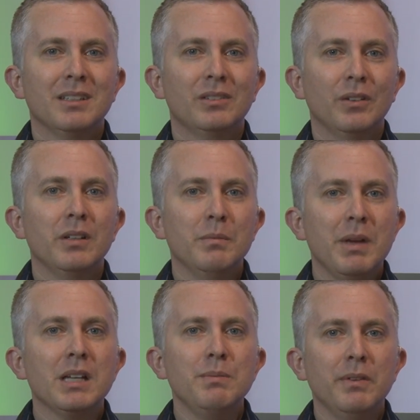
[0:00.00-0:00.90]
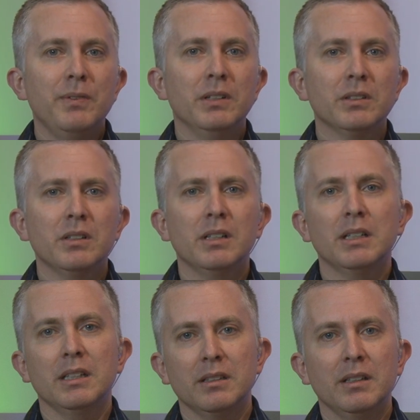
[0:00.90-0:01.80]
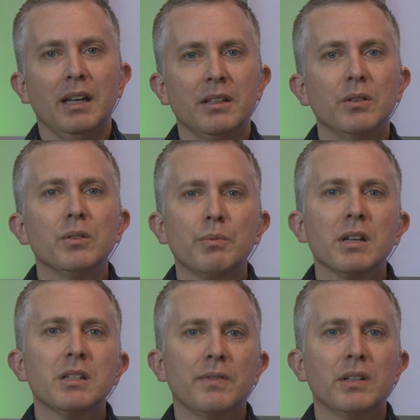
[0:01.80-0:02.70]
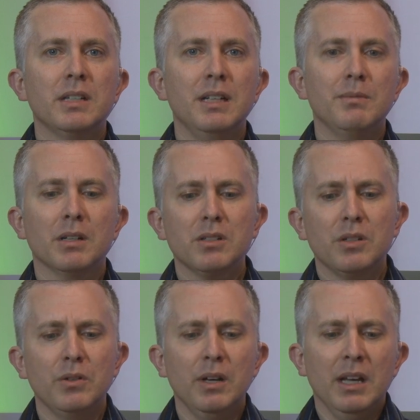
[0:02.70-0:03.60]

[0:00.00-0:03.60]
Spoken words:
So it makes me feel good, and I know the rest of our team does too.